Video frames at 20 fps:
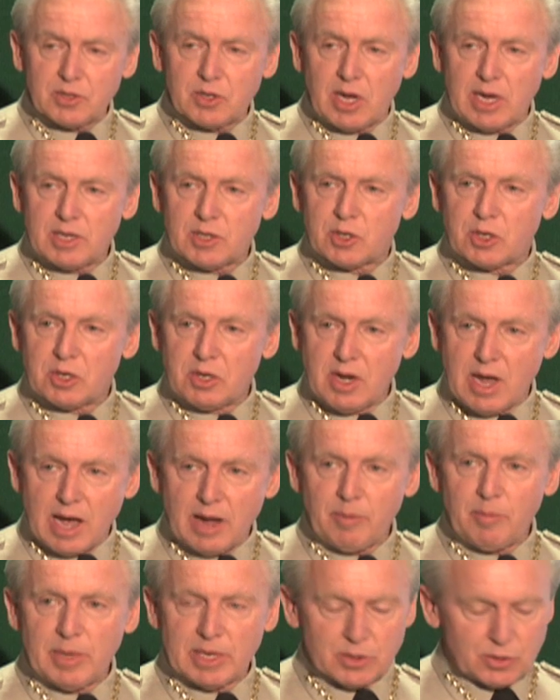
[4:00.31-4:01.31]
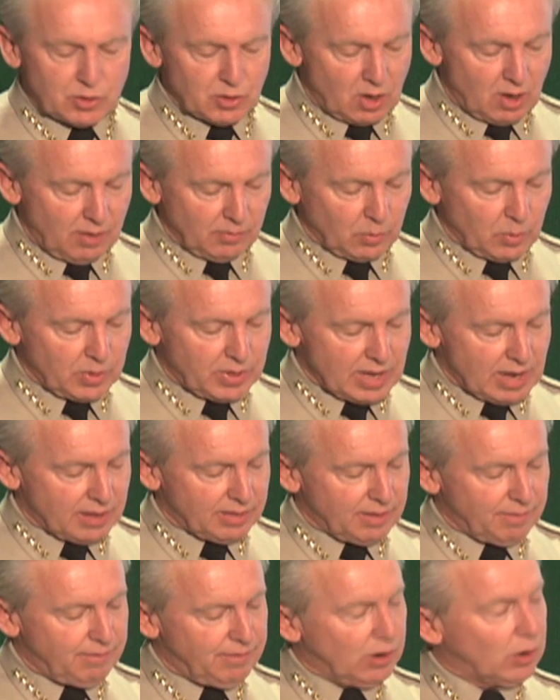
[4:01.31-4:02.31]
case could not have been solved without
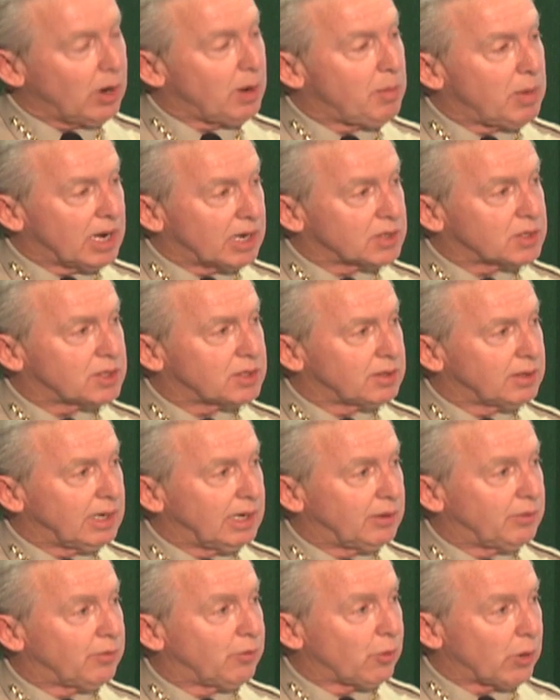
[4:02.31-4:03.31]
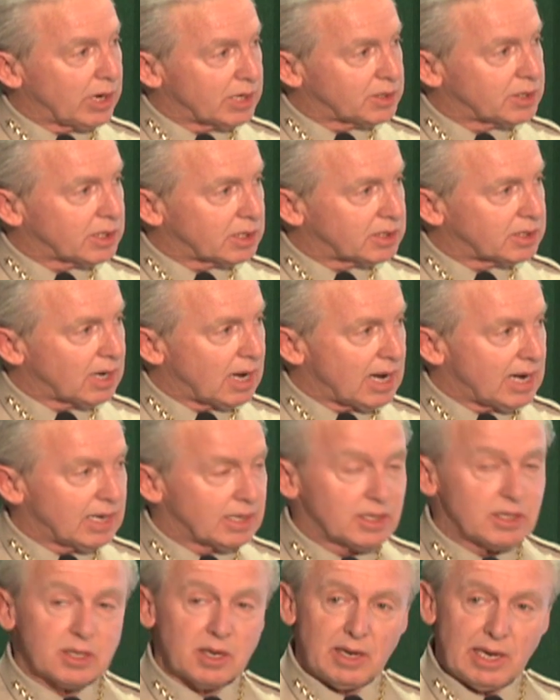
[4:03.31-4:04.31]
the very best in forensic
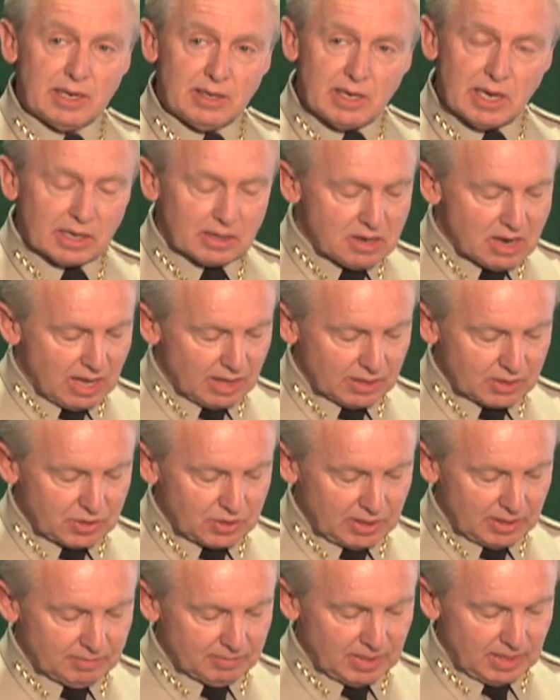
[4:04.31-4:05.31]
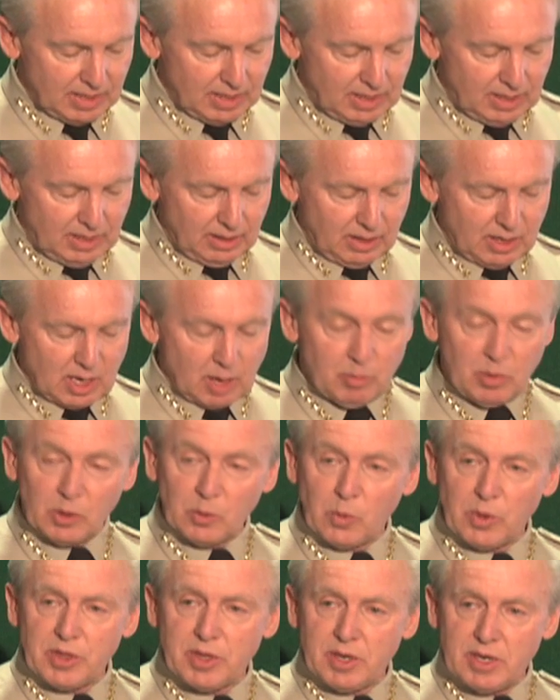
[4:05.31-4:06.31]
science and technology, coupled
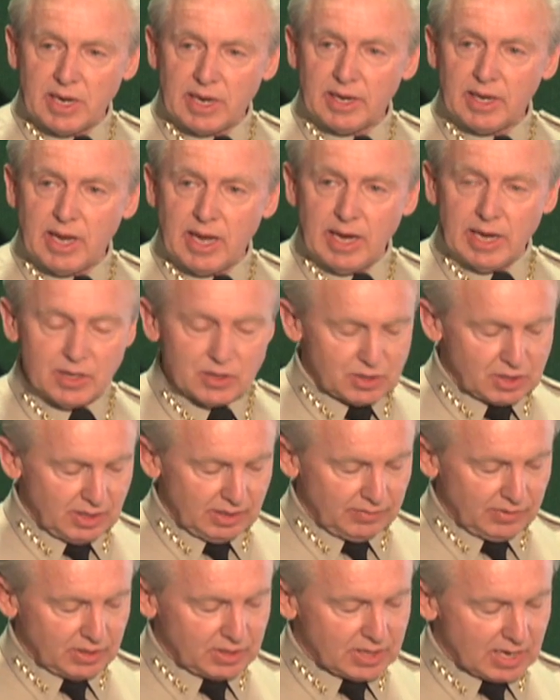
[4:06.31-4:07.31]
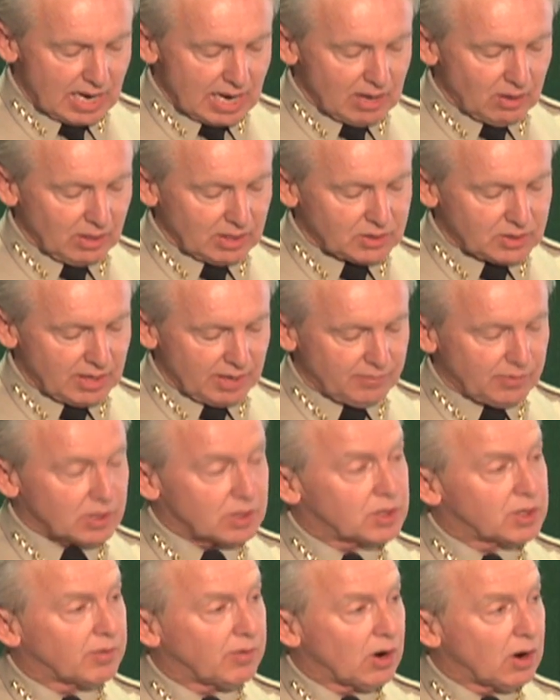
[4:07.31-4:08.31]
with the dedication of the tireless
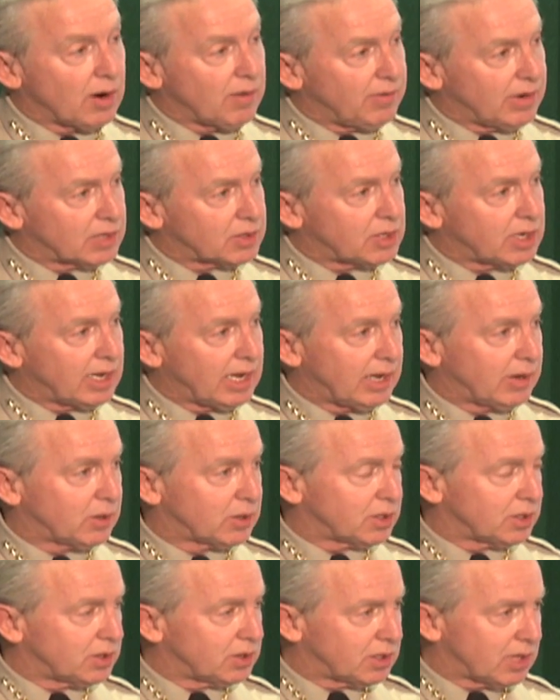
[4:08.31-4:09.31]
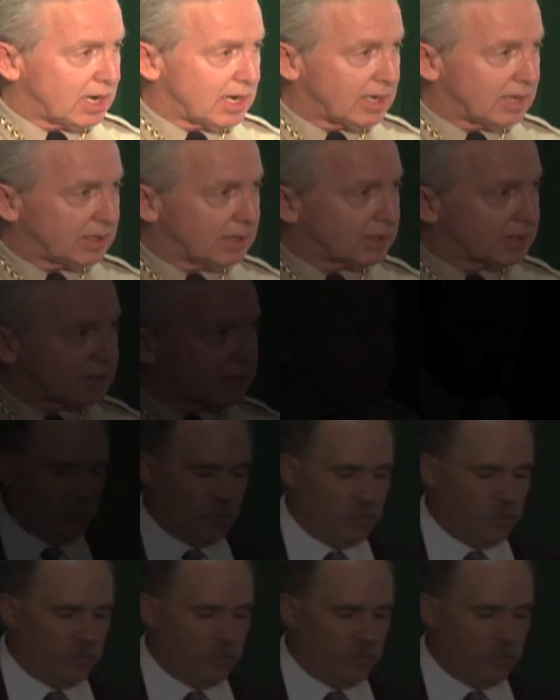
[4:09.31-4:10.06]
efforts of our investigators and scientists.